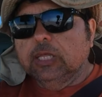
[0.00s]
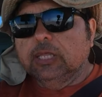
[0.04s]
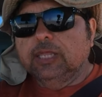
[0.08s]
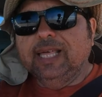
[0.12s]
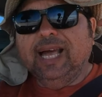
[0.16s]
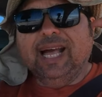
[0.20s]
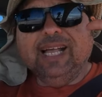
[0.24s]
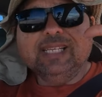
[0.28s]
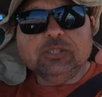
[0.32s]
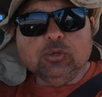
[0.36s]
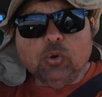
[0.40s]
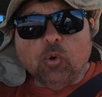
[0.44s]

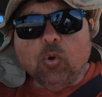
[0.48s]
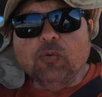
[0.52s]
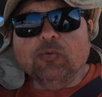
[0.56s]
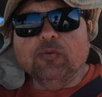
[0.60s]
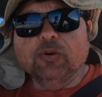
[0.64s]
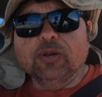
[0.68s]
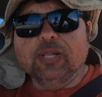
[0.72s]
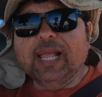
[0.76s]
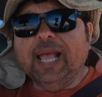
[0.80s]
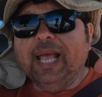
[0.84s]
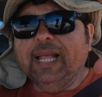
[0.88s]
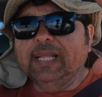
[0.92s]
That's
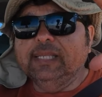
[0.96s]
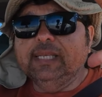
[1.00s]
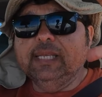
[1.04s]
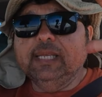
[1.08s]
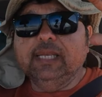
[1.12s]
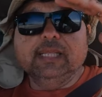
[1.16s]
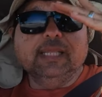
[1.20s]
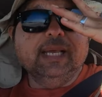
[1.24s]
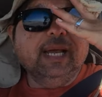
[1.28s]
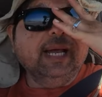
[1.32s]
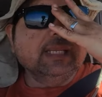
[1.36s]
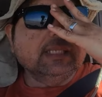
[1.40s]

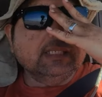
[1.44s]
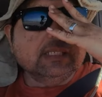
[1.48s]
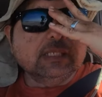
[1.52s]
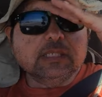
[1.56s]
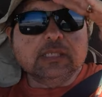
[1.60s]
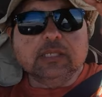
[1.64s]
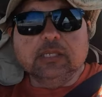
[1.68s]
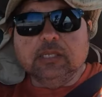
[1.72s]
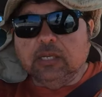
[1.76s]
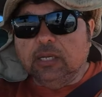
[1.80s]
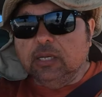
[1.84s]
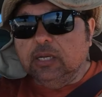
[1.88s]
overlanding.
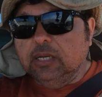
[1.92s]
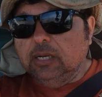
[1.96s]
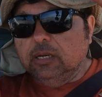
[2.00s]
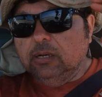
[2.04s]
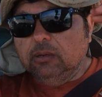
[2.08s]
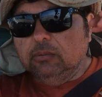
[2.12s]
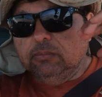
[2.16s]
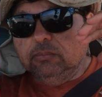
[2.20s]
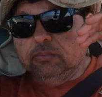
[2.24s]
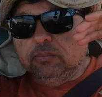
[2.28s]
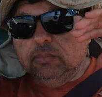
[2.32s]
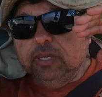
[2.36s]
That's
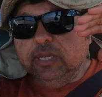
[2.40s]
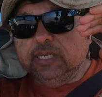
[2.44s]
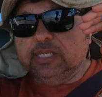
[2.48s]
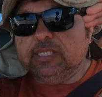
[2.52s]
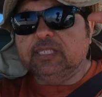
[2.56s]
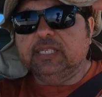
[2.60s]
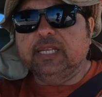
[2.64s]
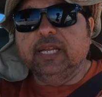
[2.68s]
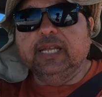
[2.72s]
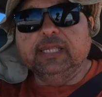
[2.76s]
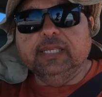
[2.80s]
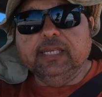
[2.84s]
the
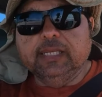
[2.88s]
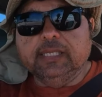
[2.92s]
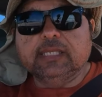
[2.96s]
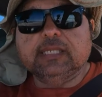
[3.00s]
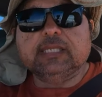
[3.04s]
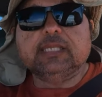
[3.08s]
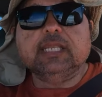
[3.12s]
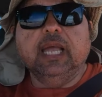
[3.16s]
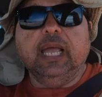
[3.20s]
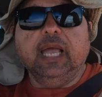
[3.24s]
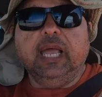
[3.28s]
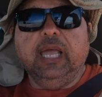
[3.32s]
extended
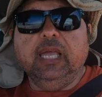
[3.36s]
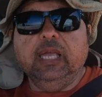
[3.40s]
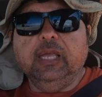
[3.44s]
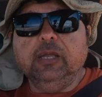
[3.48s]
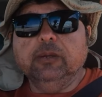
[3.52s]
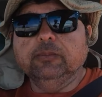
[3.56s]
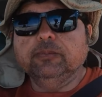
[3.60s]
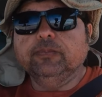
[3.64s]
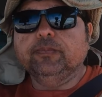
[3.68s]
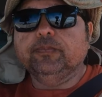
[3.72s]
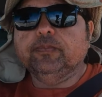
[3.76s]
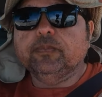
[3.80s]
stay
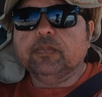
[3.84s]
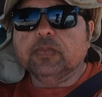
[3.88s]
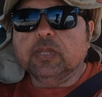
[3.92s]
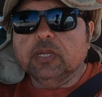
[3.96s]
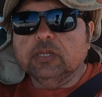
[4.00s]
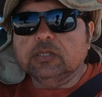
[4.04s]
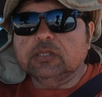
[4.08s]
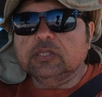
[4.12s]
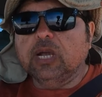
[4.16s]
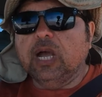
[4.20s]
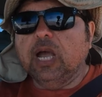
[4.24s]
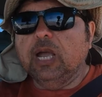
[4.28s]

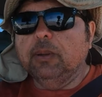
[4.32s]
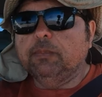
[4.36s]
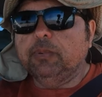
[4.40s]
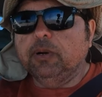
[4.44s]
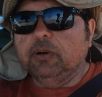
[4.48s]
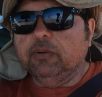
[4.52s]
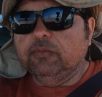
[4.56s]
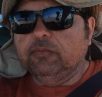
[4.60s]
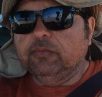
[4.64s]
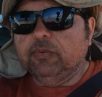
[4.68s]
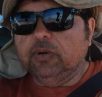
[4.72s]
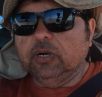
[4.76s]
type
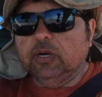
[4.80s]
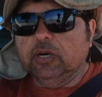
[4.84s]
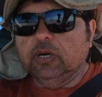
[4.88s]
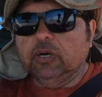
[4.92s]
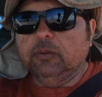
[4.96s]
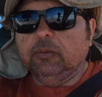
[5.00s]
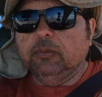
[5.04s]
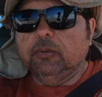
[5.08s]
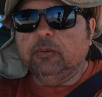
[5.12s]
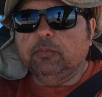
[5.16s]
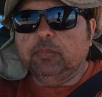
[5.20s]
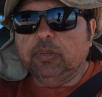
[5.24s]

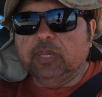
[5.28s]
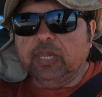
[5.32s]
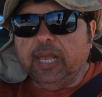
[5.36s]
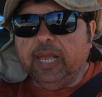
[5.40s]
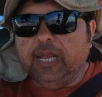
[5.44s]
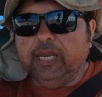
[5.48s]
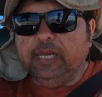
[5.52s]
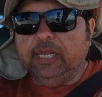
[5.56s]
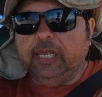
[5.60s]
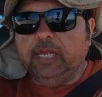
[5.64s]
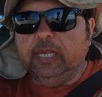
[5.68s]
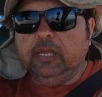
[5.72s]
of
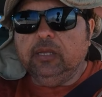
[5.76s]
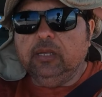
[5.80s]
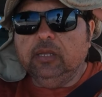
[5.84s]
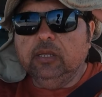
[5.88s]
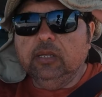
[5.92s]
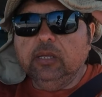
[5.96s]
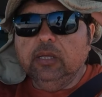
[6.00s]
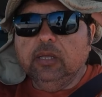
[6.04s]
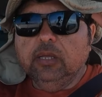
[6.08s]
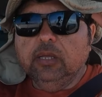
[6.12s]
planning.